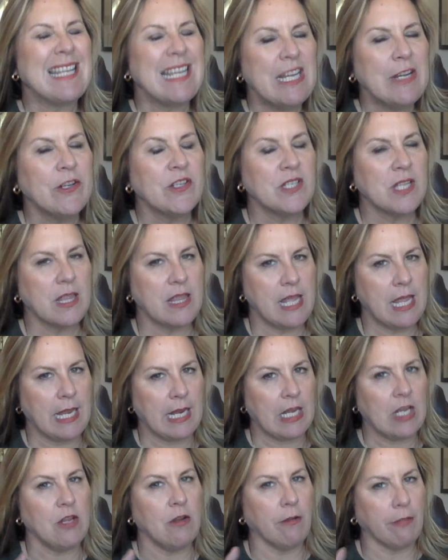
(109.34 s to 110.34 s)
Here's the
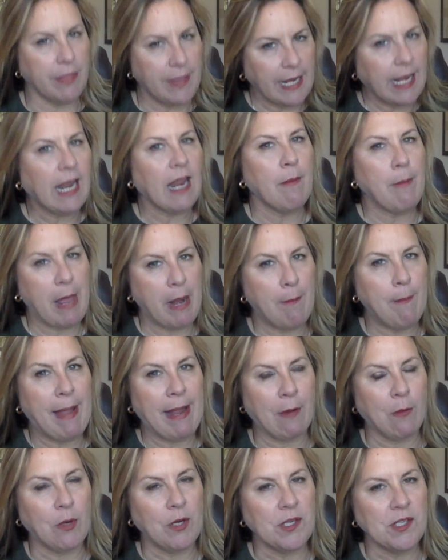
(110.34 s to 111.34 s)
thing you're thinking about it
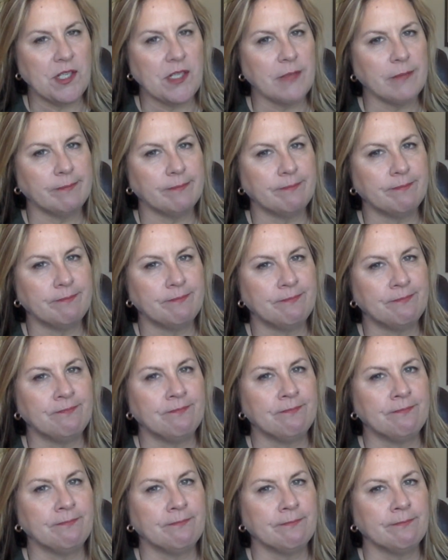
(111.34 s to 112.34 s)
backwards.
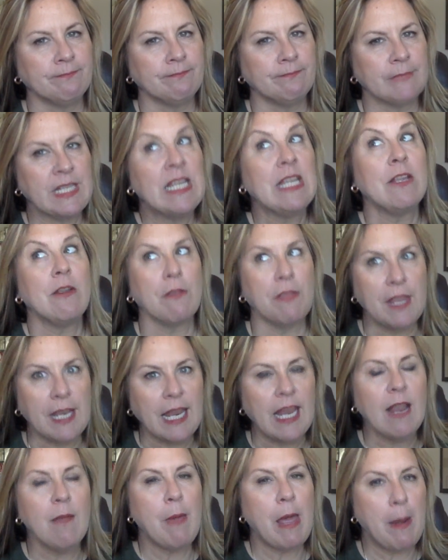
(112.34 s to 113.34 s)
You're
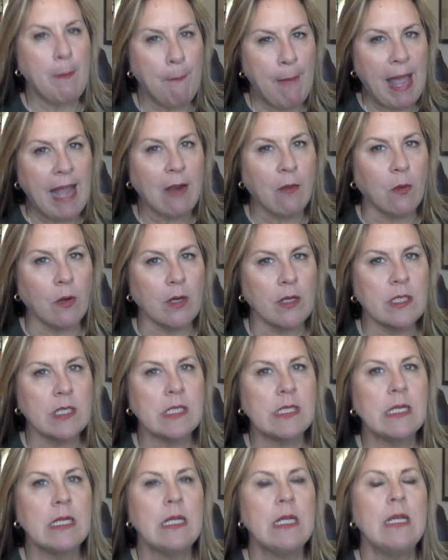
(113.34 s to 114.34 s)
thinking about it
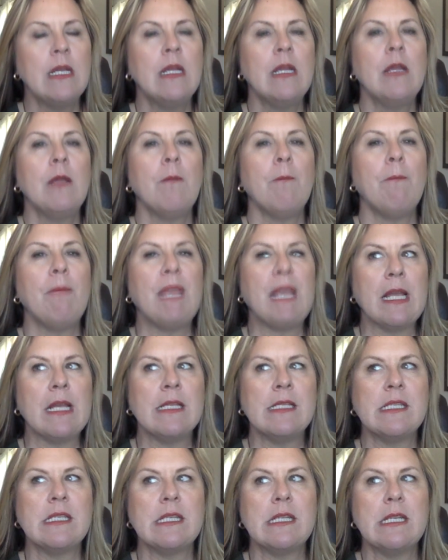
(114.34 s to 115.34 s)
backwards
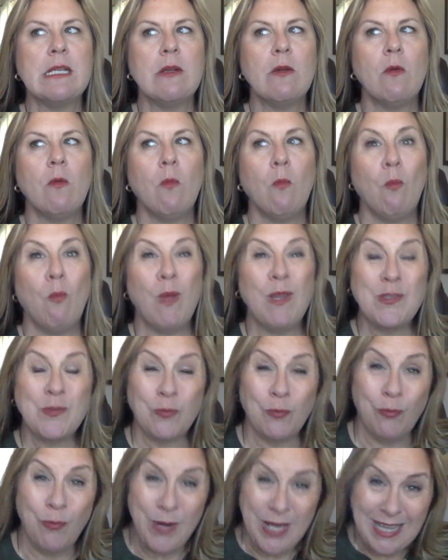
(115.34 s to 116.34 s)
because
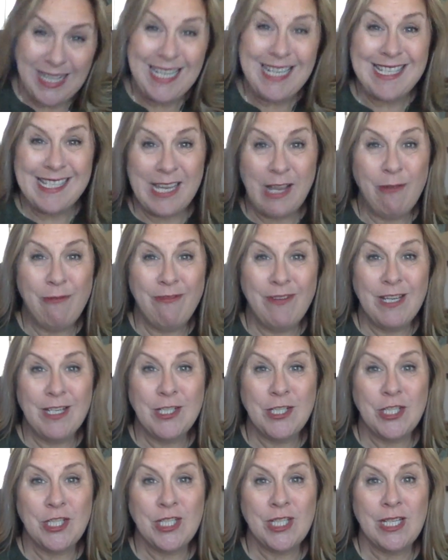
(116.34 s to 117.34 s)
what's really
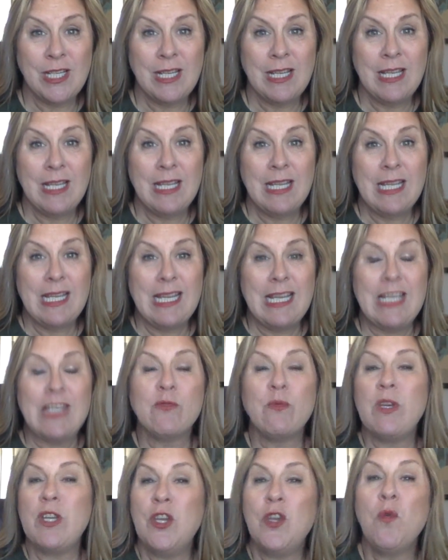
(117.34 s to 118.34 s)
selfish
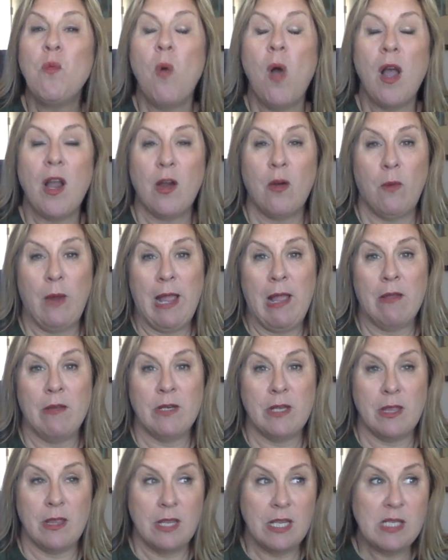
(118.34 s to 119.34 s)
is when you walk
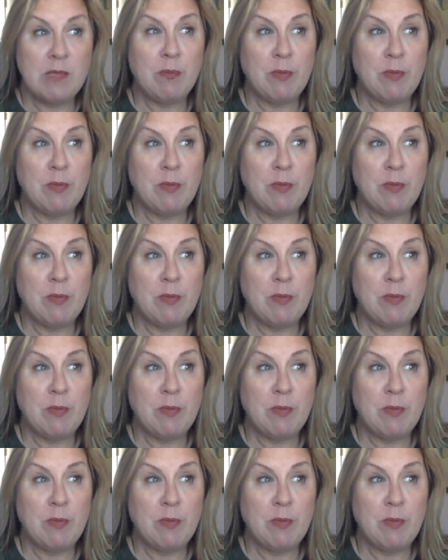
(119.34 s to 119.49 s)
around this